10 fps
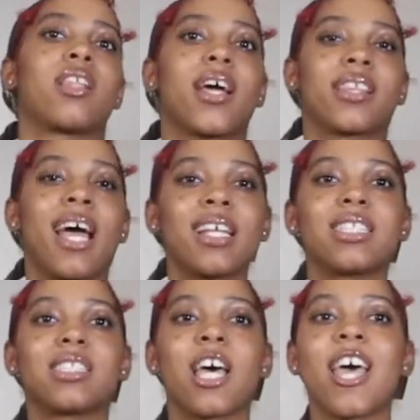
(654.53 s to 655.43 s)
Like that
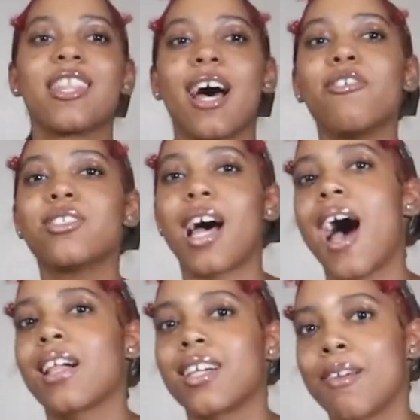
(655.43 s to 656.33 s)
was the
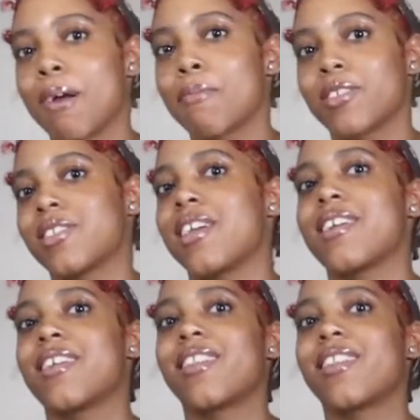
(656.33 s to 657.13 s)
highlight of my birthday.